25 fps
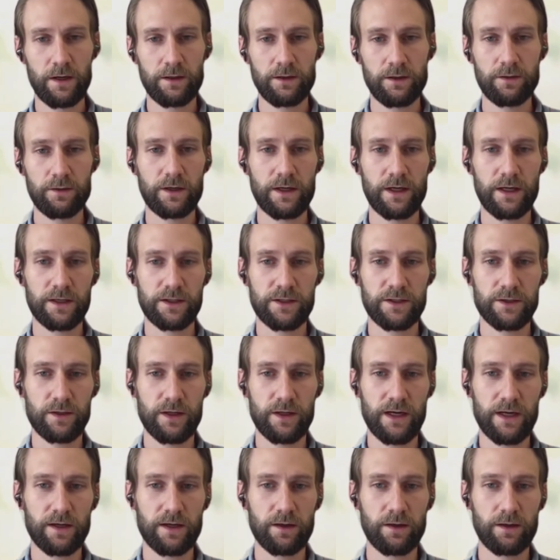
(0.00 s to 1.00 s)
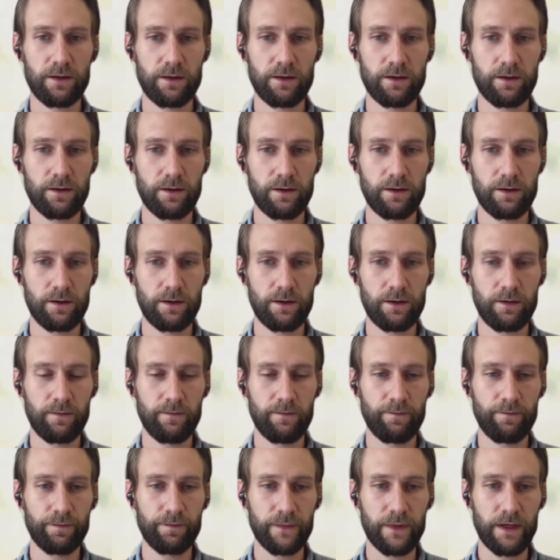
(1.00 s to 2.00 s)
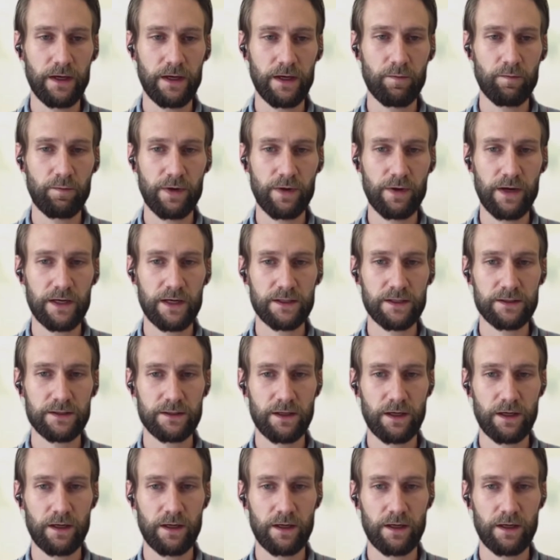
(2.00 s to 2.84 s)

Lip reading: You can track the impact